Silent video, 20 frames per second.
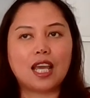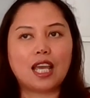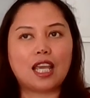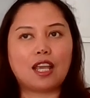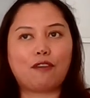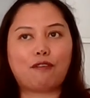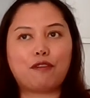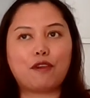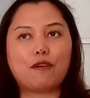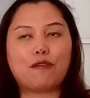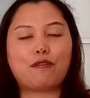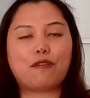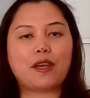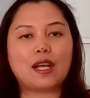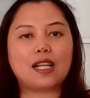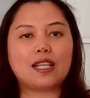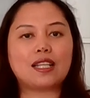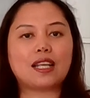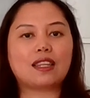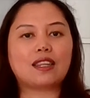If you
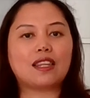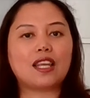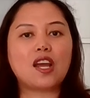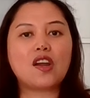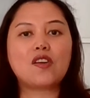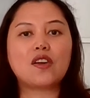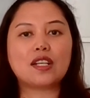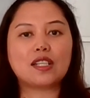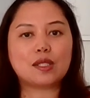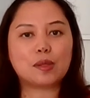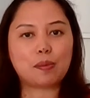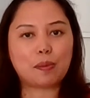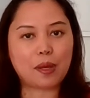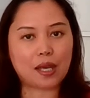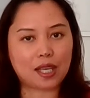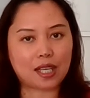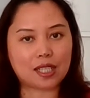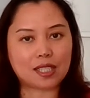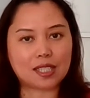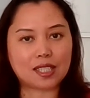feel that there is
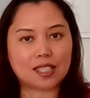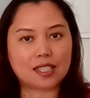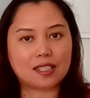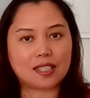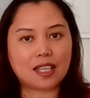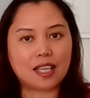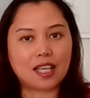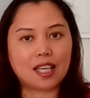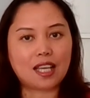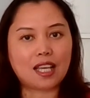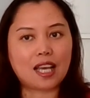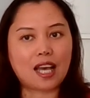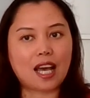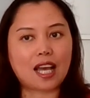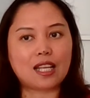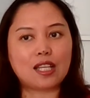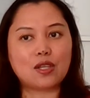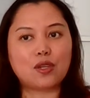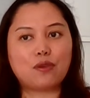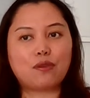peace
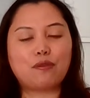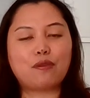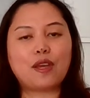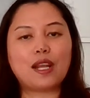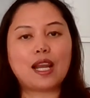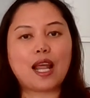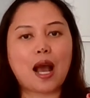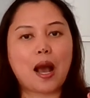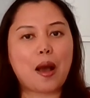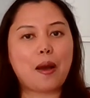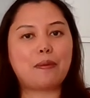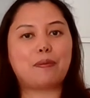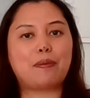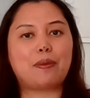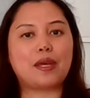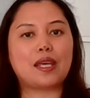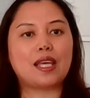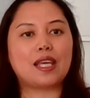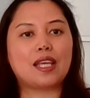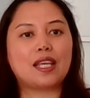and you feel
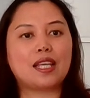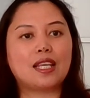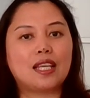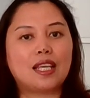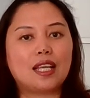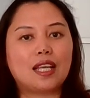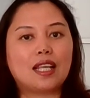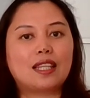happy,